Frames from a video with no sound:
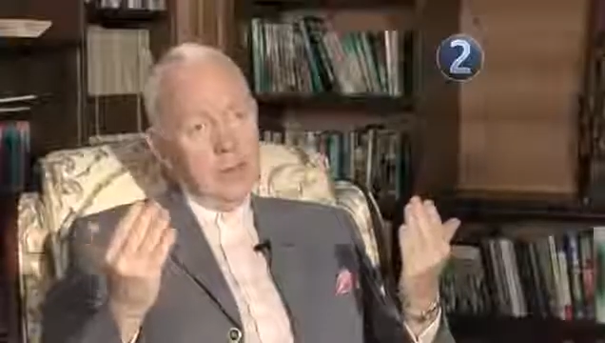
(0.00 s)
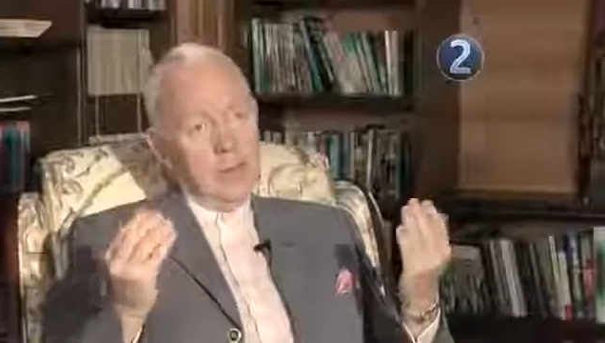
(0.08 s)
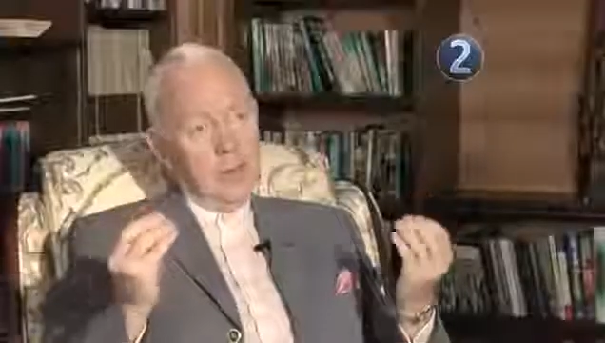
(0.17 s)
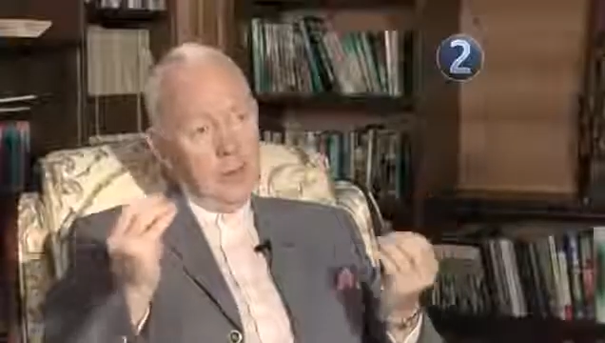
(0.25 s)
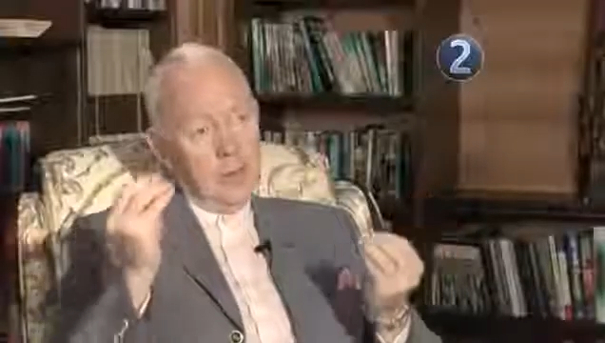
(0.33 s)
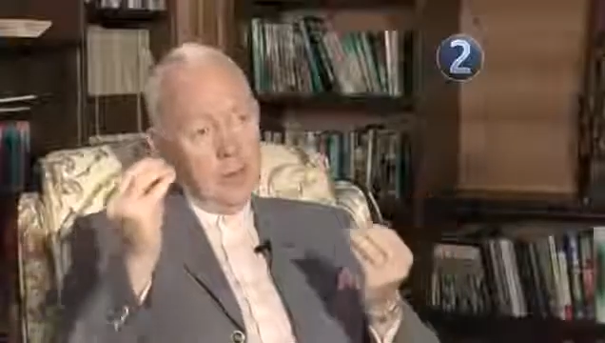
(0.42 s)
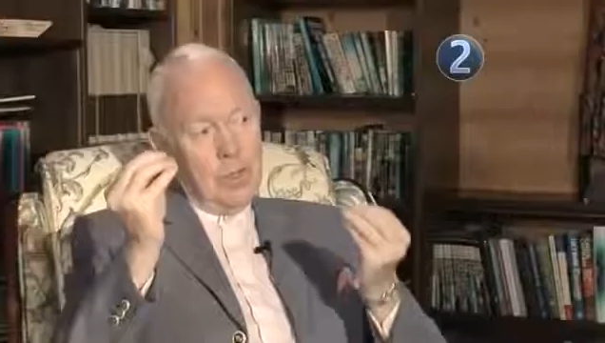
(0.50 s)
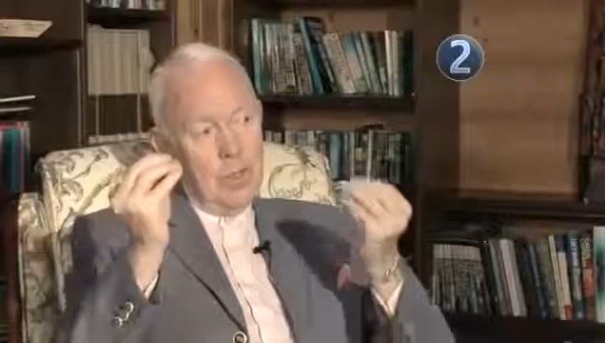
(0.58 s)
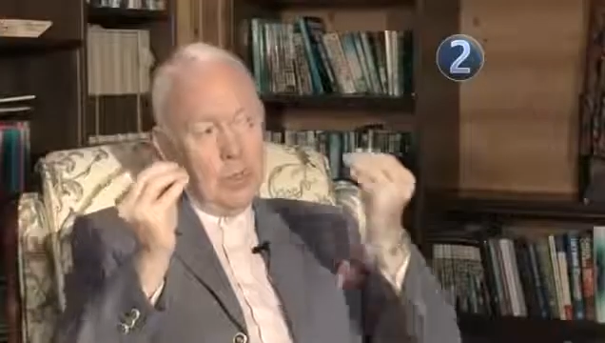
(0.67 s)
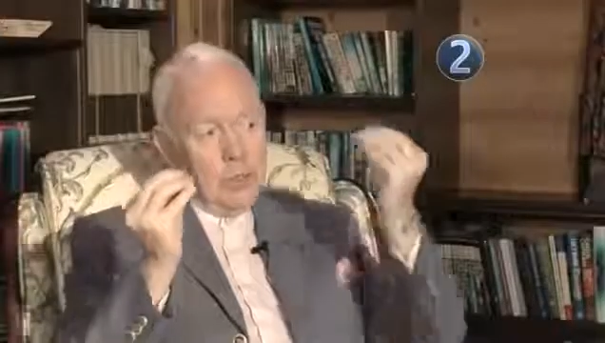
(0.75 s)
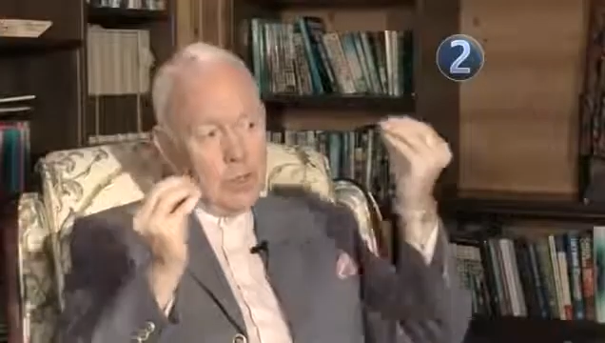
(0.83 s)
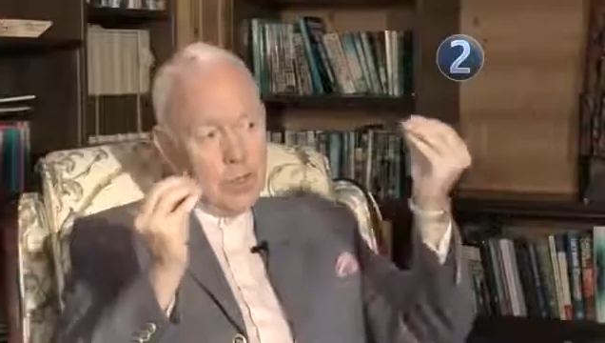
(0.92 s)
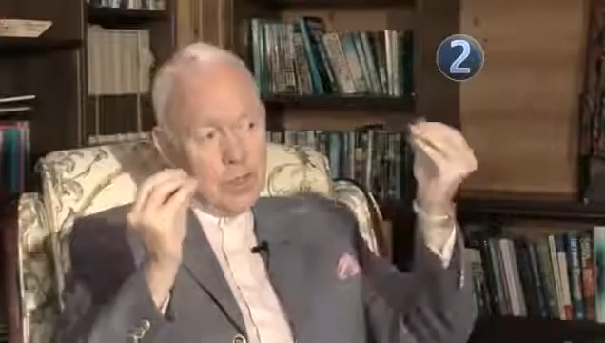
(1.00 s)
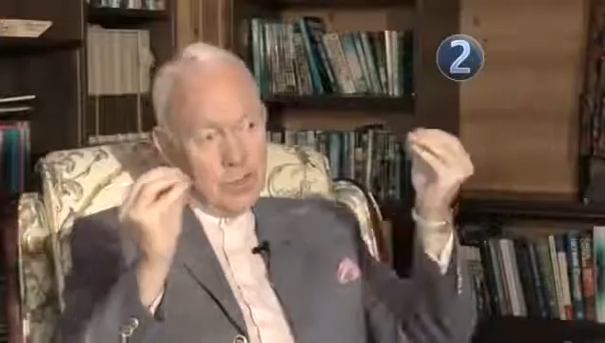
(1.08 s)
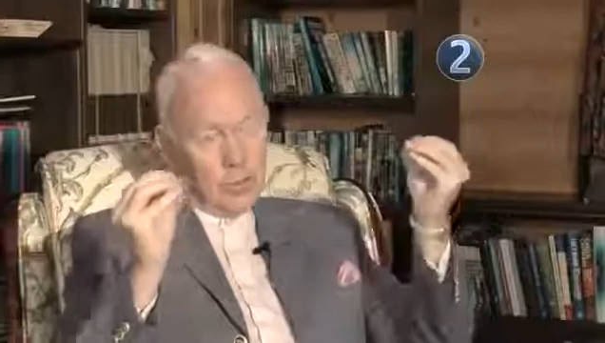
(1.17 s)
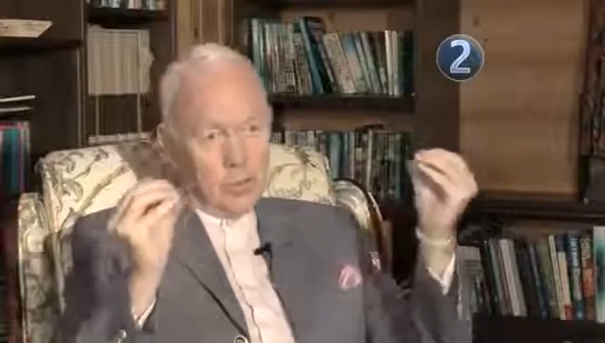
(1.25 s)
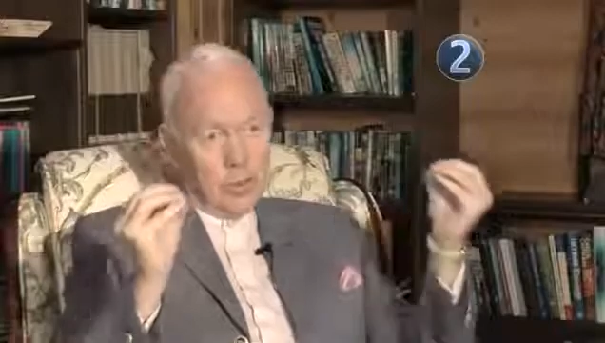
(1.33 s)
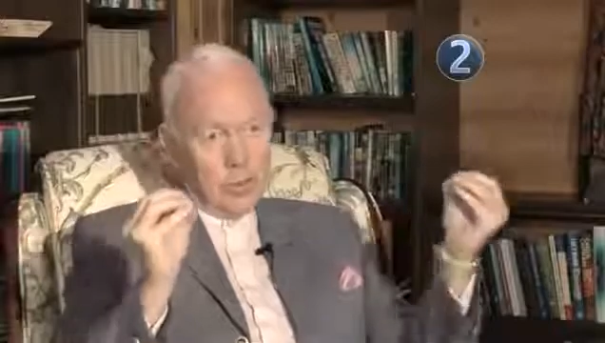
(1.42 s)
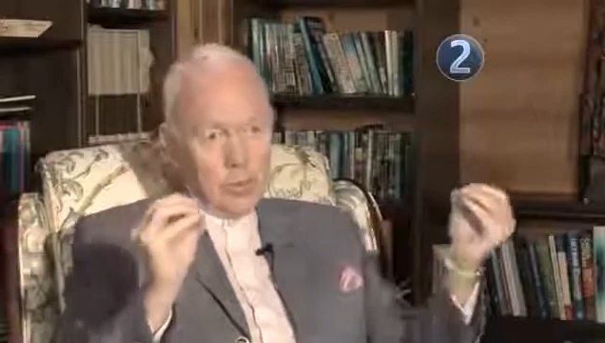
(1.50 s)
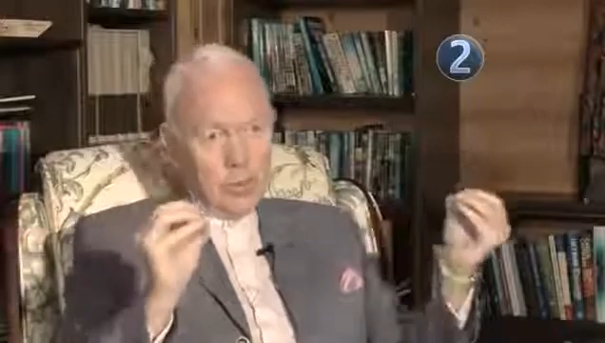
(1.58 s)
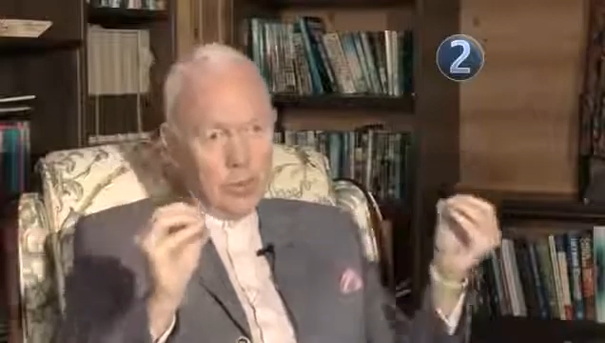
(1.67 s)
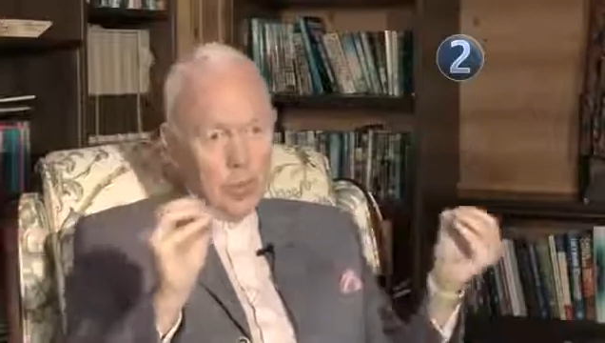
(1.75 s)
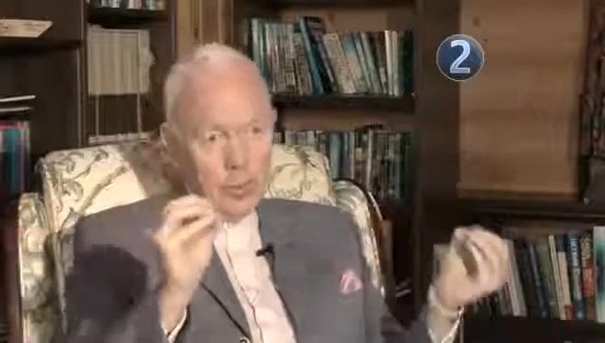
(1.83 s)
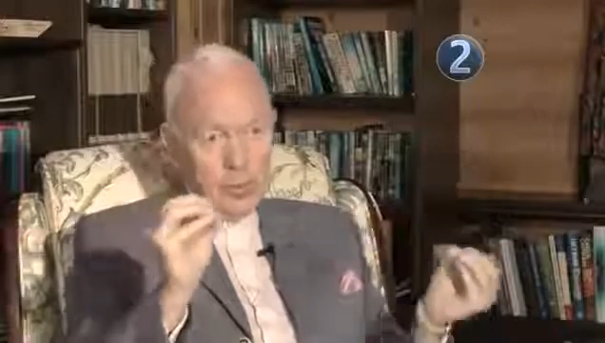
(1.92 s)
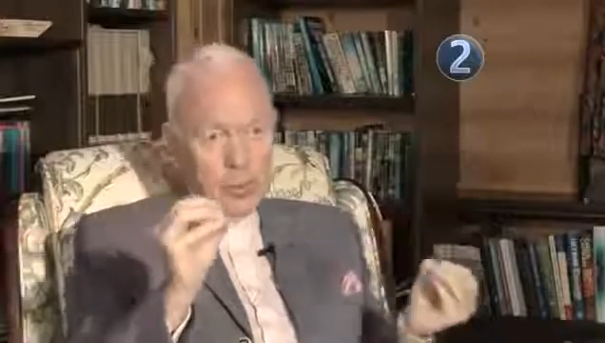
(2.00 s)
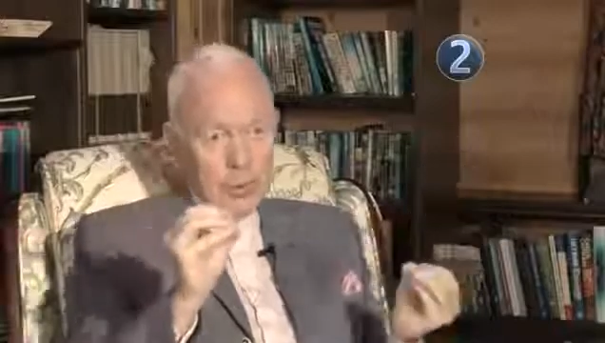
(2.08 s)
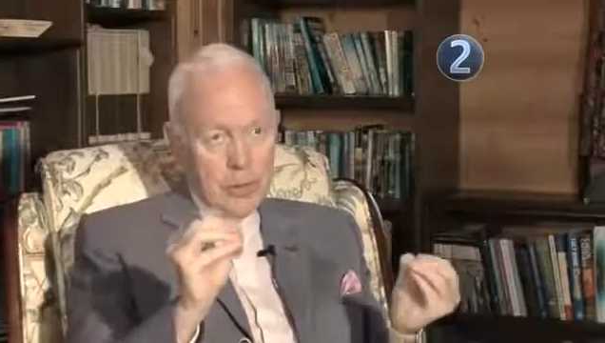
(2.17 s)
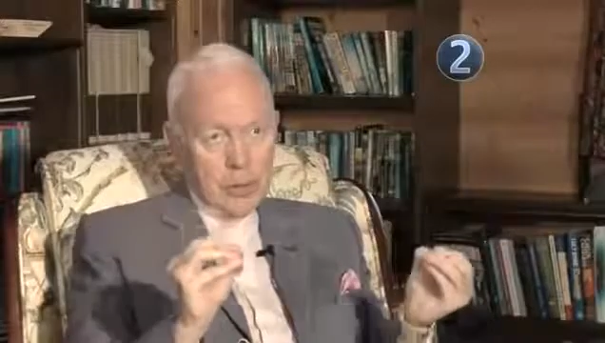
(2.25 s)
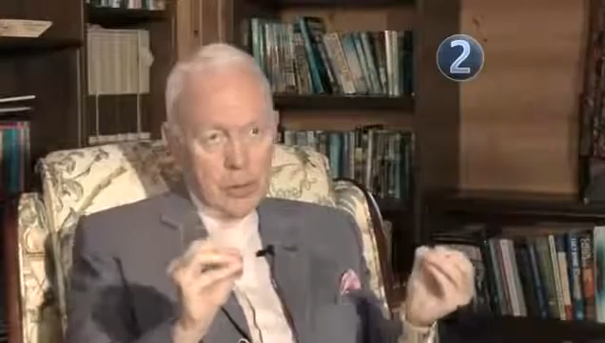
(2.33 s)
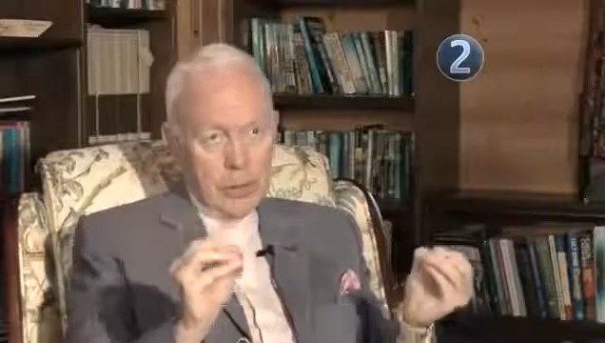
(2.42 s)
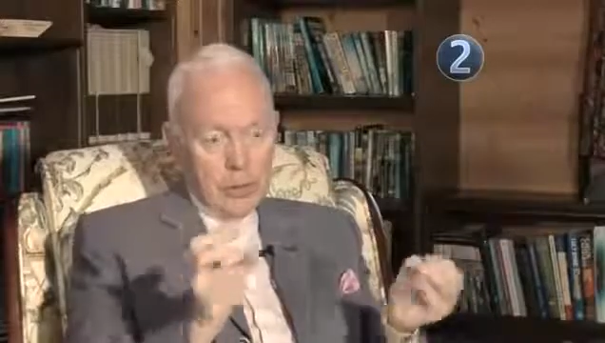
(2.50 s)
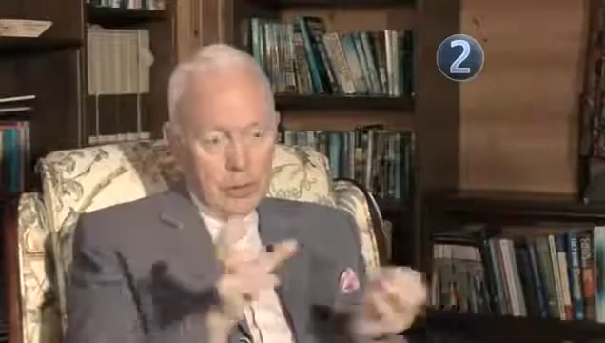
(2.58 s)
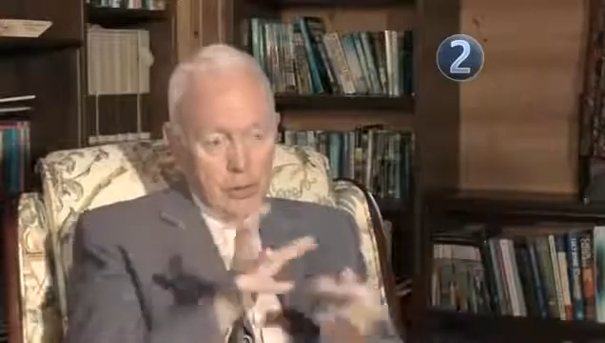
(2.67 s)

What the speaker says: And it was the images that were helping me to do that